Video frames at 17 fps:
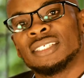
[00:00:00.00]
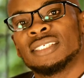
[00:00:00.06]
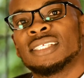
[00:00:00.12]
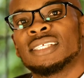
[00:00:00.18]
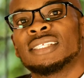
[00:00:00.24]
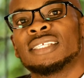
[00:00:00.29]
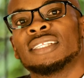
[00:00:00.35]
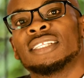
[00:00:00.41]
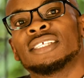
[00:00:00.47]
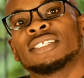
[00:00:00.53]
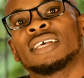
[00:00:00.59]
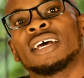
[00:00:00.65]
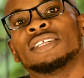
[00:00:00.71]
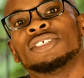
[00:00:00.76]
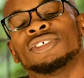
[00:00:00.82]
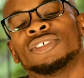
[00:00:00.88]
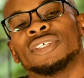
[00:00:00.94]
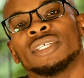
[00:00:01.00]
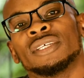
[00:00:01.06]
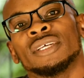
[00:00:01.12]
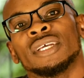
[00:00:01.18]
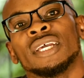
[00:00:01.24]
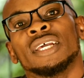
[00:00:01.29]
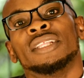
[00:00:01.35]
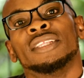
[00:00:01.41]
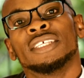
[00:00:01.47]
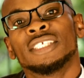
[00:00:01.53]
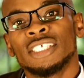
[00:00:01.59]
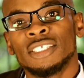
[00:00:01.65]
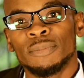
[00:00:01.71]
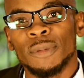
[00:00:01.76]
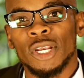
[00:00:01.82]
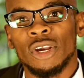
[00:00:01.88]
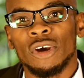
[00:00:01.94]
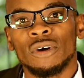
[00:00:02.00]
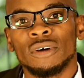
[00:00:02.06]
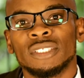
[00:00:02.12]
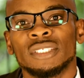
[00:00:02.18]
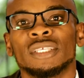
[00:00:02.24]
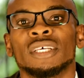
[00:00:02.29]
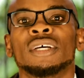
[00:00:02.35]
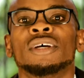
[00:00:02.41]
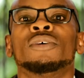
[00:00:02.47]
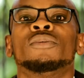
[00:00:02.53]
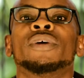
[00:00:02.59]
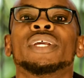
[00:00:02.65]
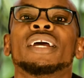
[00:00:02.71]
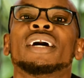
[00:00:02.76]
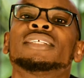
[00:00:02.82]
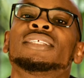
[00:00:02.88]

disease in this country. This is because we are